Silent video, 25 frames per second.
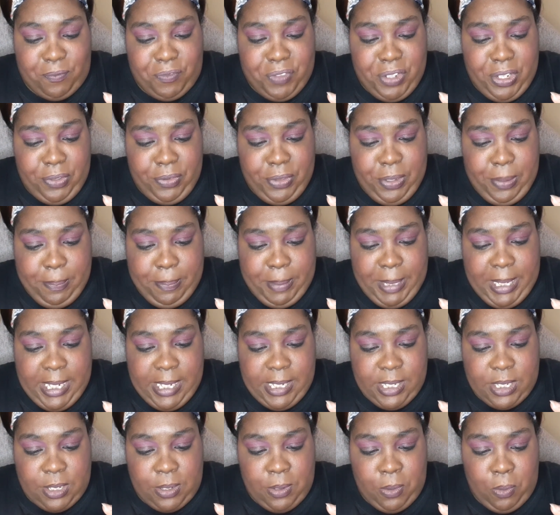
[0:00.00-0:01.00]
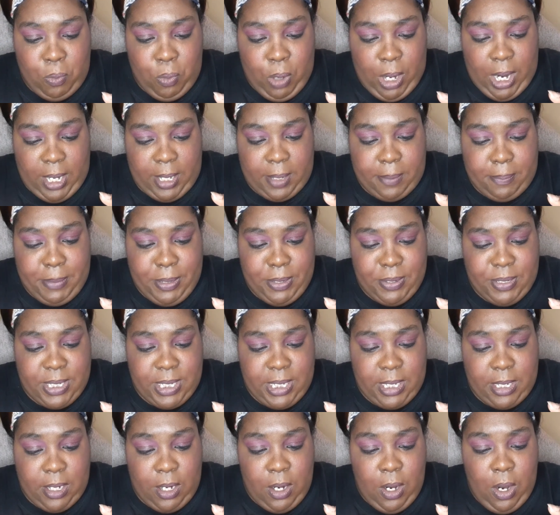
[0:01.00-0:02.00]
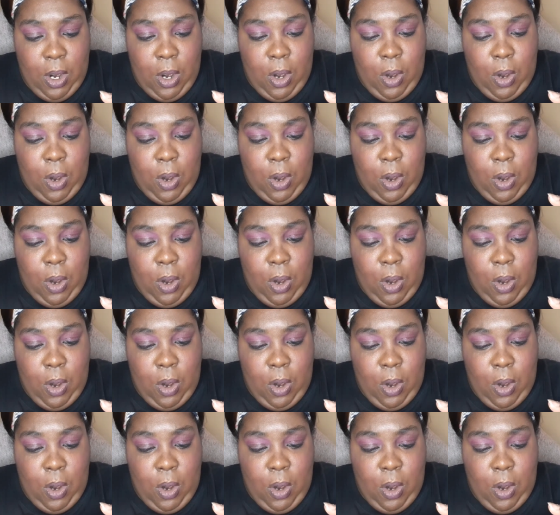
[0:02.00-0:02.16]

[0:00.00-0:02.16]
Feel the Beat, Rock Music,